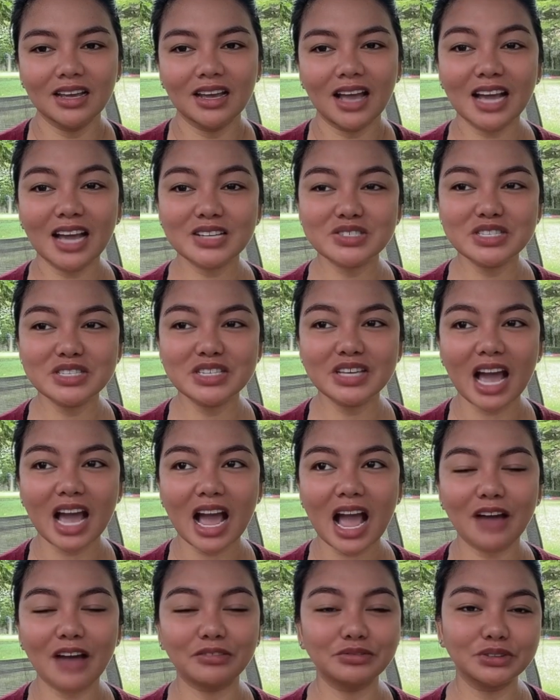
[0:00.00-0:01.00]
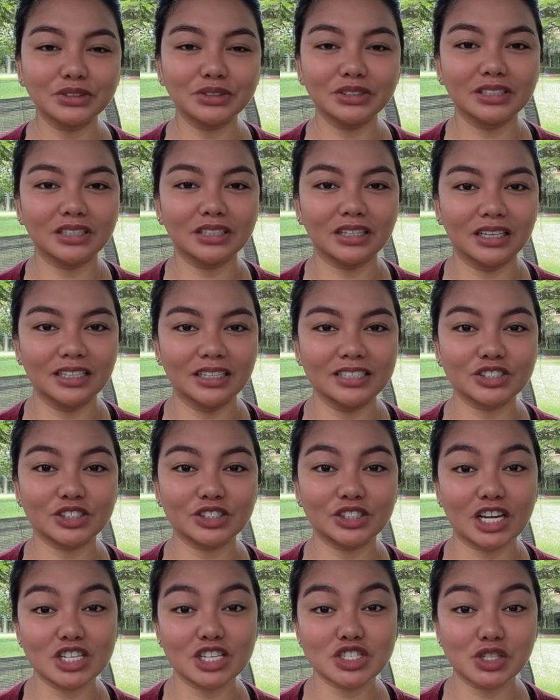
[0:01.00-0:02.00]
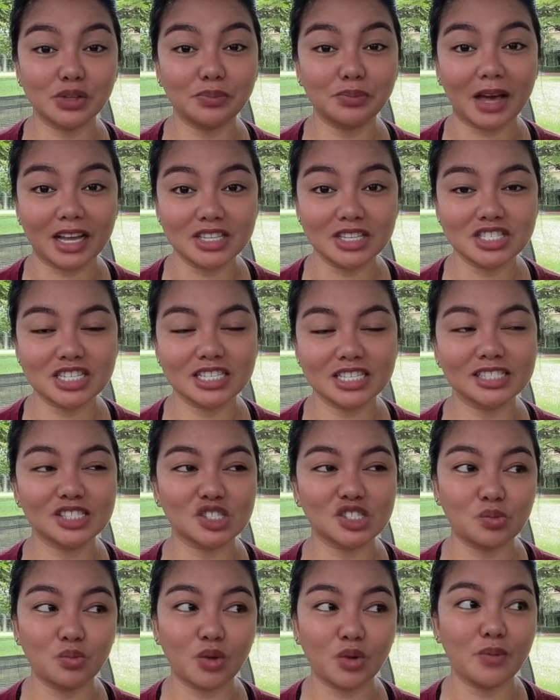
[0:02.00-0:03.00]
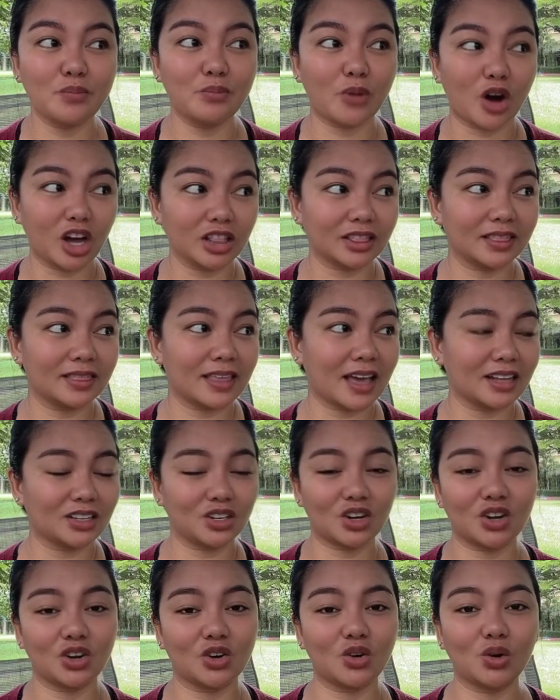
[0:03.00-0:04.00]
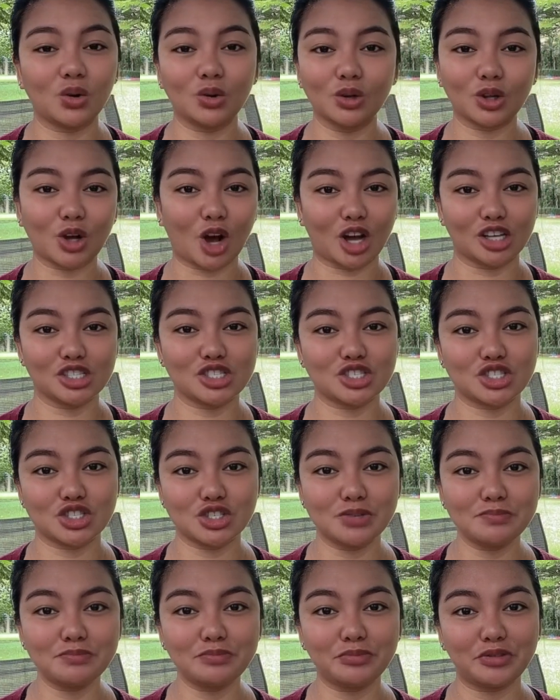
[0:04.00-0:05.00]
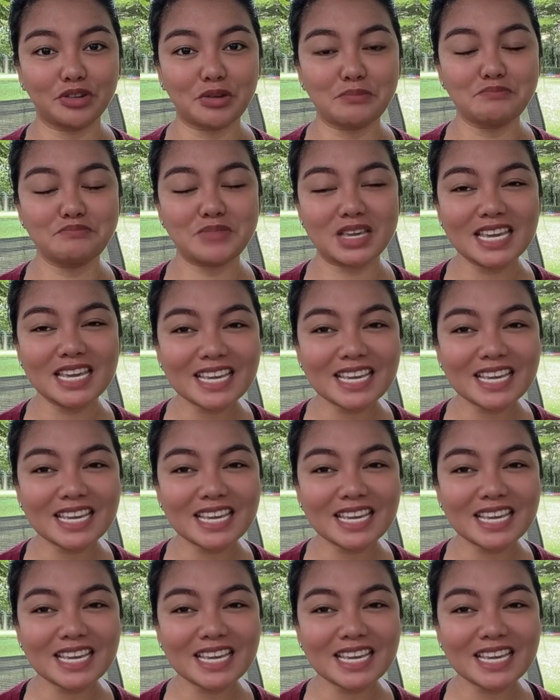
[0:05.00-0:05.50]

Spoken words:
Actually, after the international pageant, someone bought that whole costume from me.